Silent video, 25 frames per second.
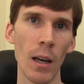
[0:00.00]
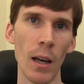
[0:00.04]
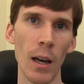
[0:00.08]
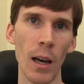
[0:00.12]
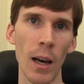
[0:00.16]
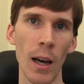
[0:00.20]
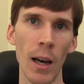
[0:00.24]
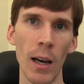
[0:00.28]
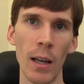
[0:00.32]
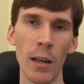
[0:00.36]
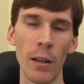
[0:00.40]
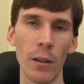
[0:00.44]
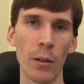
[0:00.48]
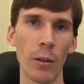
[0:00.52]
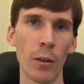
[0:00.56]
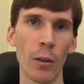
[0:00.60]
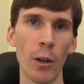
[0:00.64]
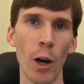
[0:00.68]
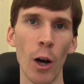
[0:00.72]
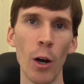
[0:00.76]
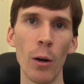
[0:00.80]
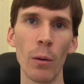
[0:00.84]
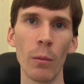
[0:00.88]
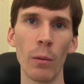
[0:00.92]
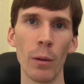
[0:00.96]
it could
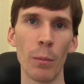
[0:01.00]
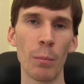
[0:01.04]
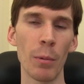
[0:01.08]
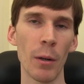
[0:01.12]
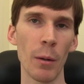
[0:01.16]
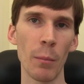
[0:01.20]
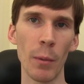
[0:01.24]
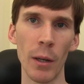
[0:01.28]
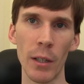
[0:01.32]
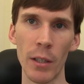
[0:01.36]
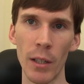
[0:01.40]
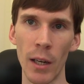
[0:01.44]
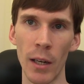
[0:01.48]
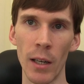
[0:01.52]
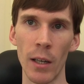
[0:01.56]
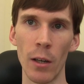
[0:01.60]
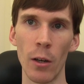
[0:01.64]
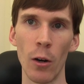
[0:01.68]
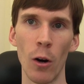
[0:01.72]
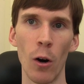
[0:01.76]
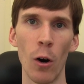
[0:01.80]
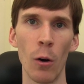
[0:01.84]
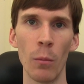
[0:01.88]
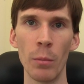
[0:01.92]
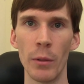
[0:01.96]
cope with pretty much
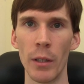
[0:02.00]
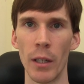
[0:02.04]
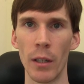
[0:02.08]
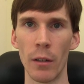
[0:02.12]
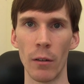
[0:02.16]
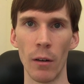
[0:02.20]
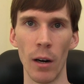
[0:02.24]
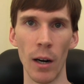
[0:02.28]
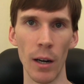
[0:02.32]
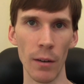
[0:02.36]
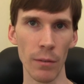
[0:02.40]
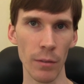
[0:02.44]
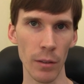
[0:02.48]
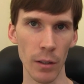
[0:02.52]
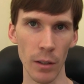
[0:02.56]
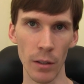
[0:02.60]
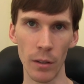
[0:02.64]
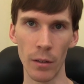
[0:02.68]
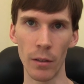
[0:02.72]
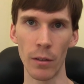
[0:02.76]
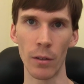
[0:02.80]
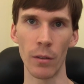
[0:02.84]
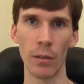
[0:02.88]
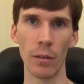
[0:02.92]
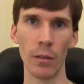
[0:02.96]
any object graph that
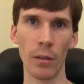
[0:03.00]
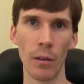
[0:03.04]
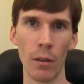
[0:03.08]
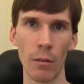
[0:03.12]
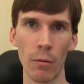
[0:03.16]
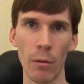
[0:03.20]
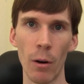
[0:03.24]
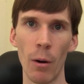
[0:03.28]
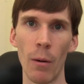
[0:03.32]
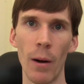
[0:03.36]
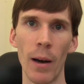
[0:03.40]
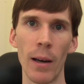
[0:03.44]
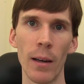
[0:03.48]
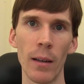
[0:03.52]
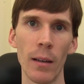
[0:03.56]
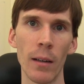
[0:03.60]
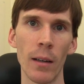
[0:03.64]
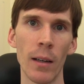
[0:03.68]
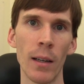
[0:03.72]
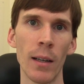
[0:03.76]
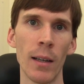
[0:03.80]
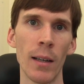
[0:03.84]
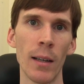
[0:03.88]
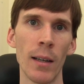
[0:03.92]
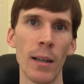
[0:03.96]
you could throw at it.